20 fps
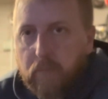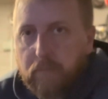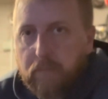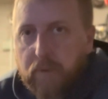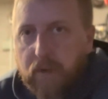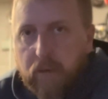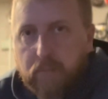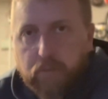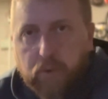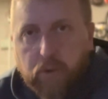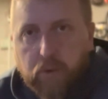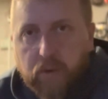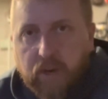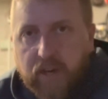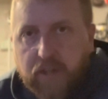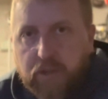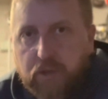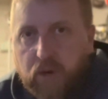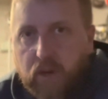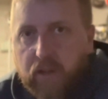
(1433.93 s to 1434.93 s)
Pitbull
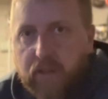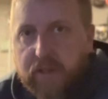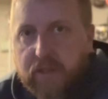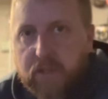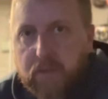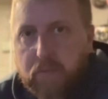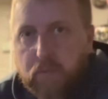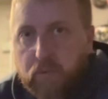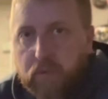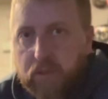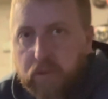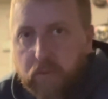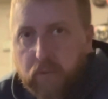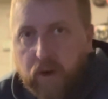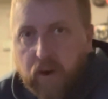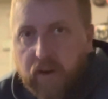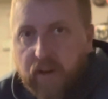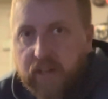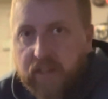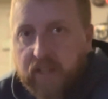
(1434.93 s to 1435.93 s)
Hydraulics with the
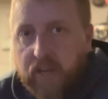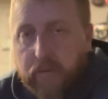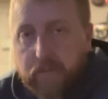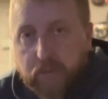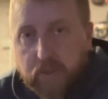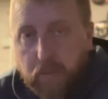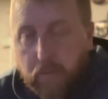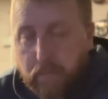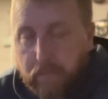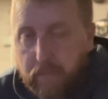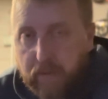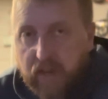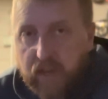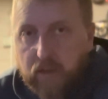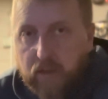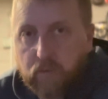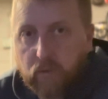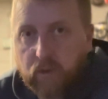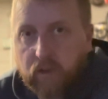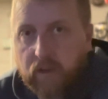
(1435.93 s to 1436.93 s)
rear end, that was a
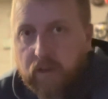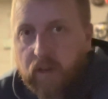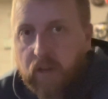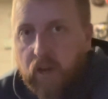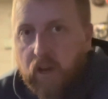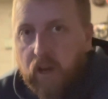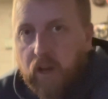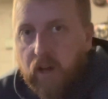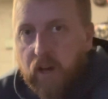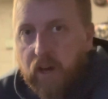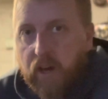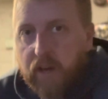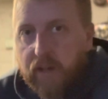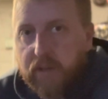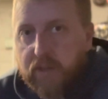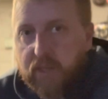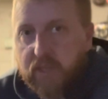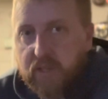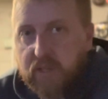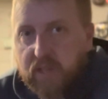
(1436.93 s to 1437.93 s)
big one.
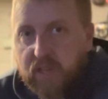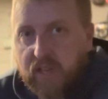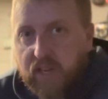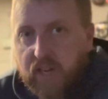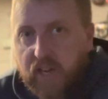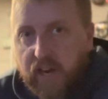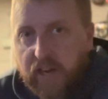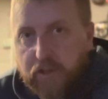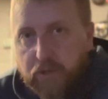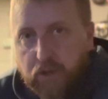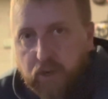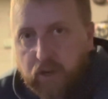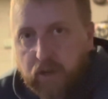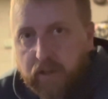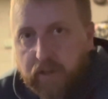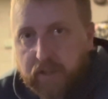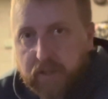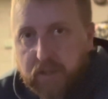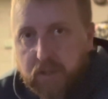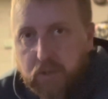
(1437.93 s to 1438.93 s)
CC
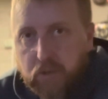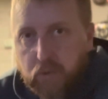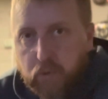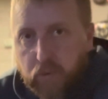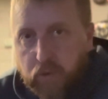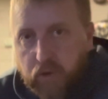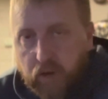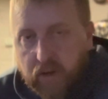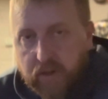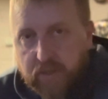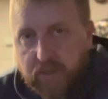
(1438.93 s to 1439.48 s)
Hydraulics, Cool Cars